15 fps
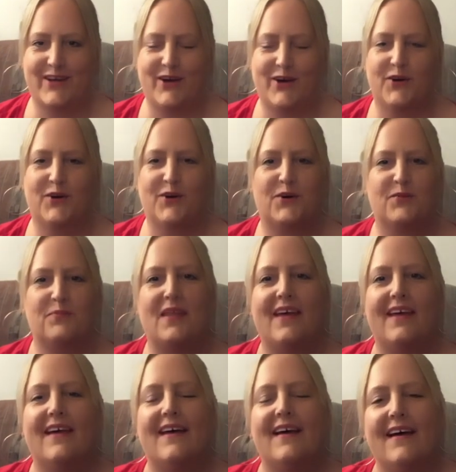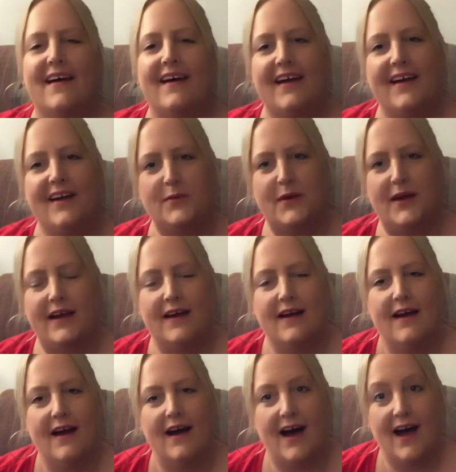so anyway,
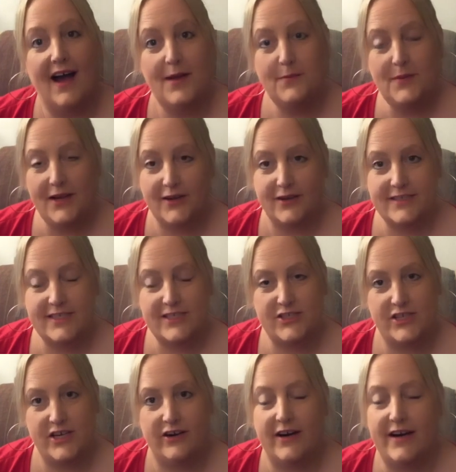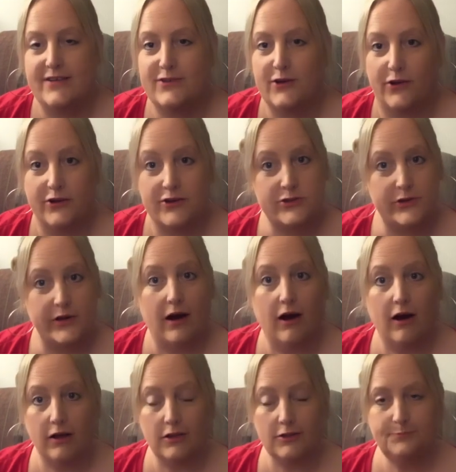I am here to share a Dollar Tree
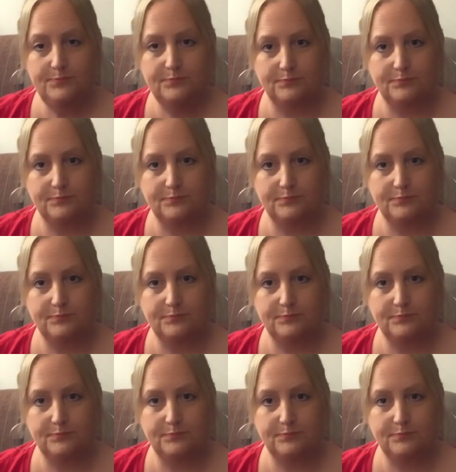haul